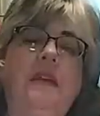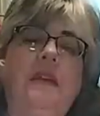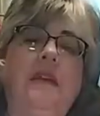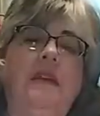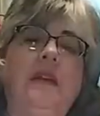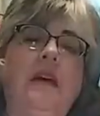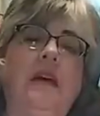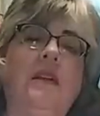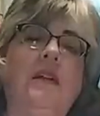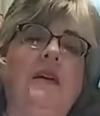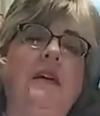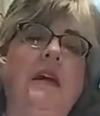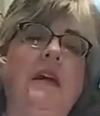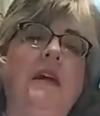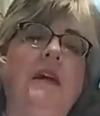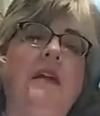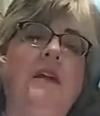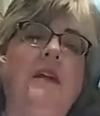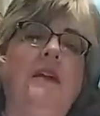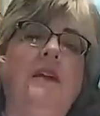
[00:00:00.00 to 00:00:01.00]

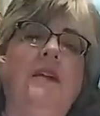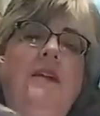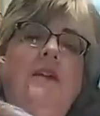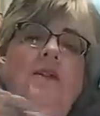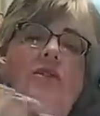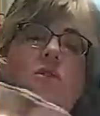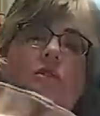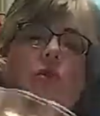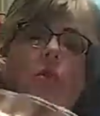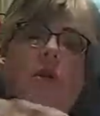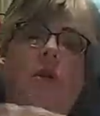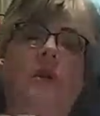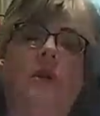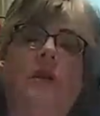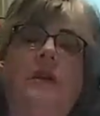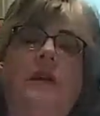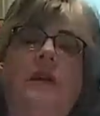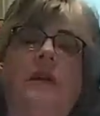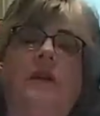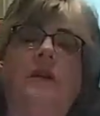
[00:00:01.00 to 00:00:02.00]
delicate,
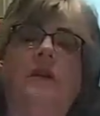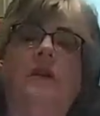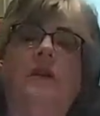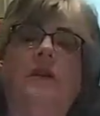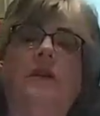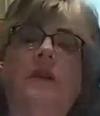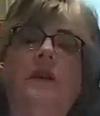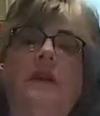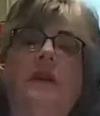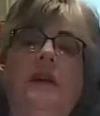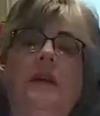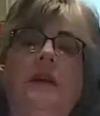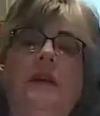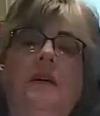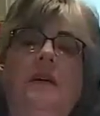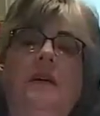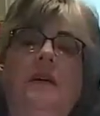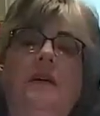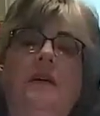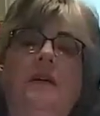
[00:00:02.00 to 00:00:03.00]
swirly, curly,
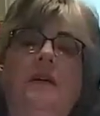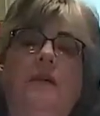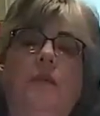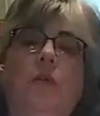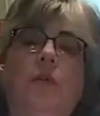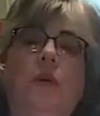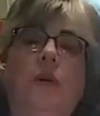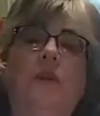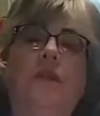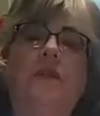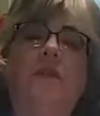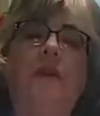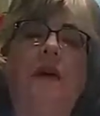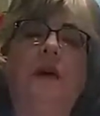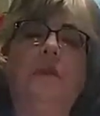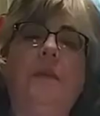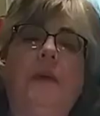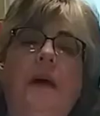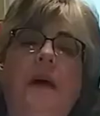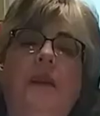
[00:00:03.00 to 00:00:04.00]

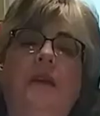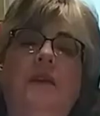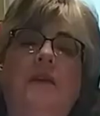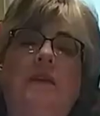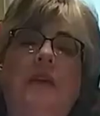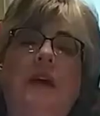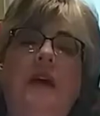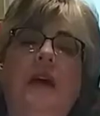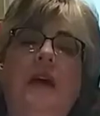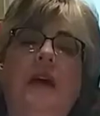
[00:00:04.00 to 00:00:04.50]
well-defined patterns.